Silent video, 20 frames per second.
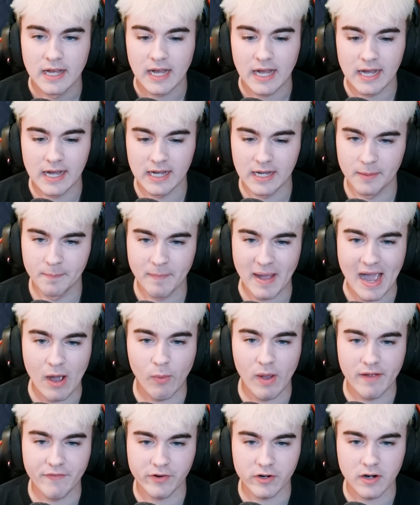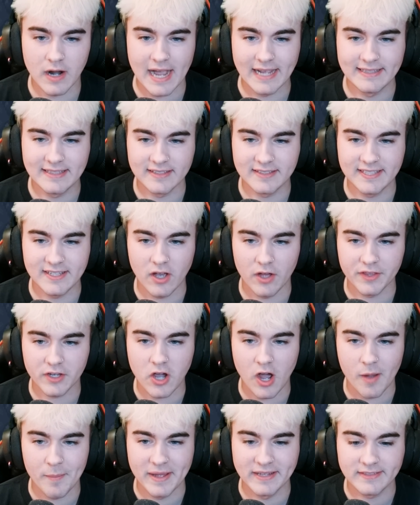However, I did see all the
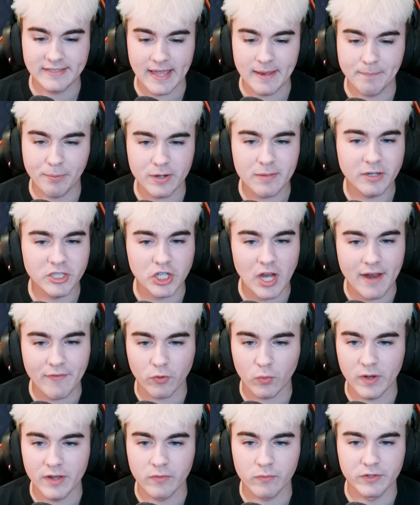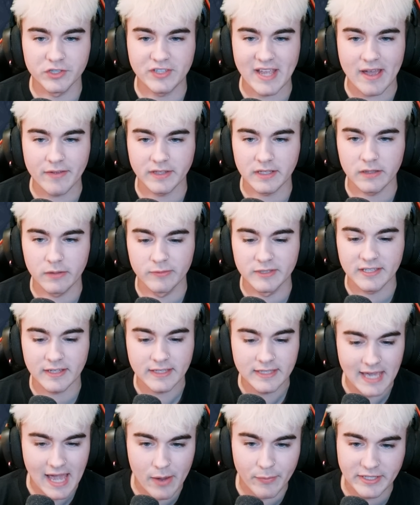comments, and pretty much everyone resoundingly was like,
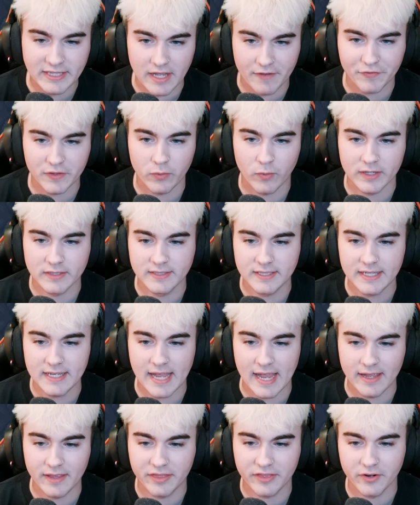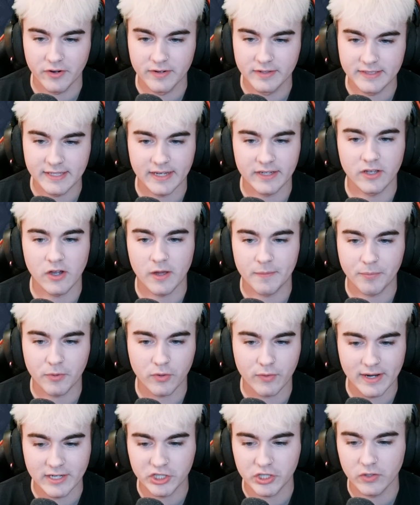yeah, we definitely want to see a 3rd Dead God
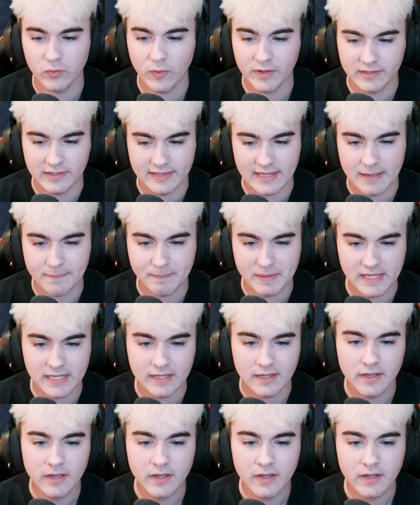progression, whether that be